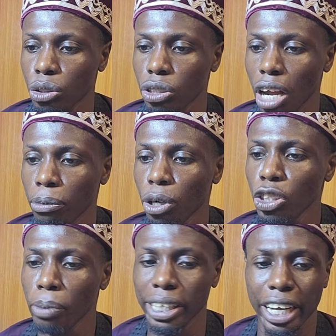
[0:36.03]
So I'm
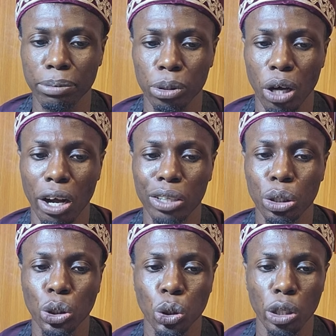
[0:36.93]
going to my dashboard. I'll
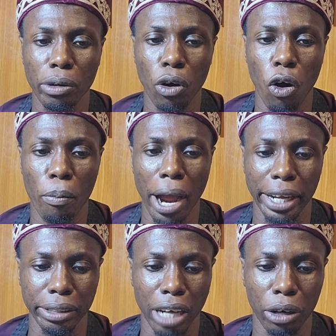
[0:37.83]
also show you
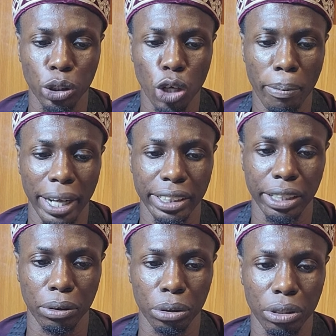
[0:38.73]
I'll show you my
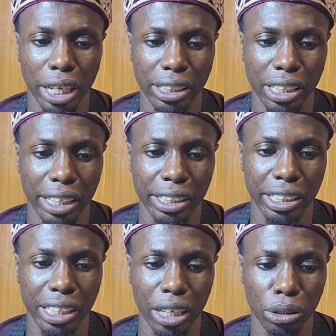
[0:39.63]
sales so that I see that
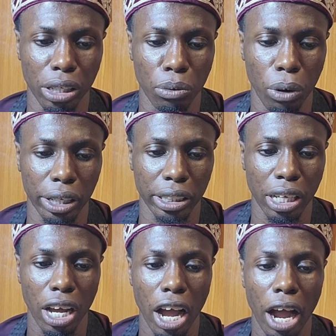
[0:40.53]
this is actually
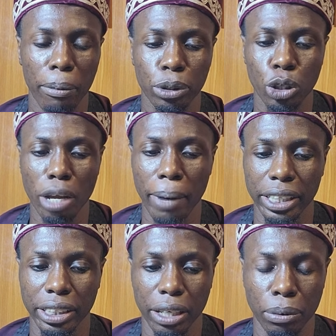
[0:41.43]
working. I will show you
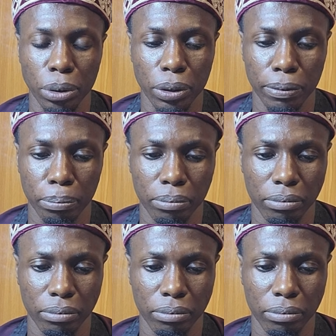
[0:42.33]
my sales.